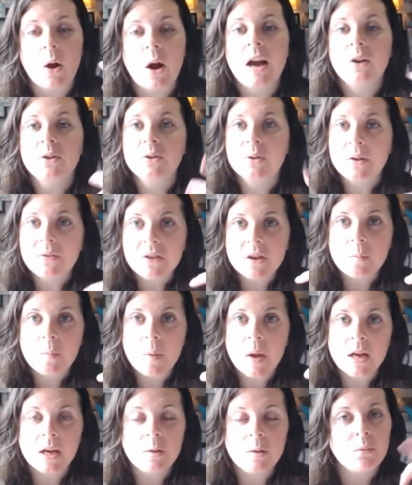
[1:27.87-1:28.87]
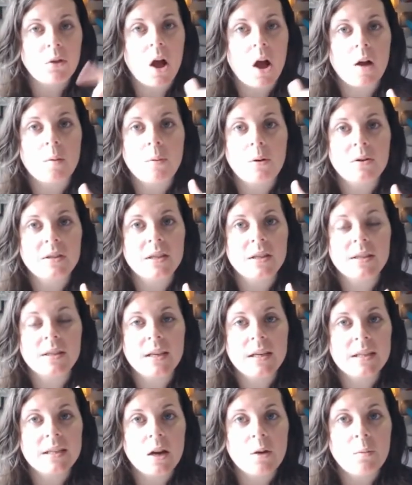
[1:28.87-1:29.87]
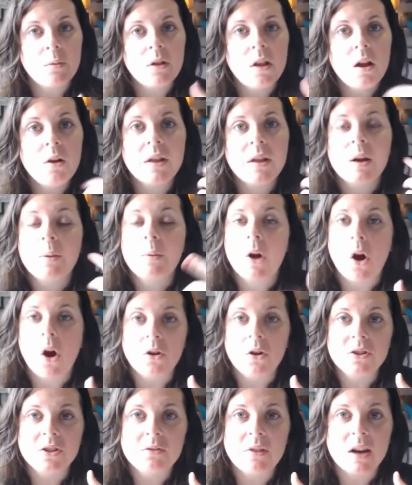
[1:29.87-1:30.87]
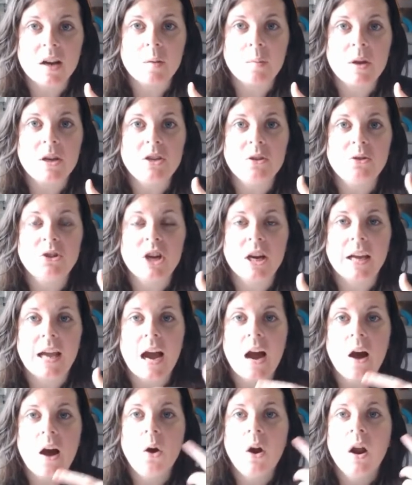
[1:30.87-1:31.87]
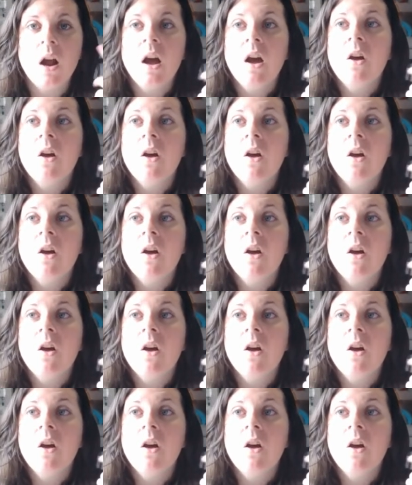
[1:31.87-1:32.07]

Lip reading: I also have a companion blog post that's linked down below that I would also recommend you check out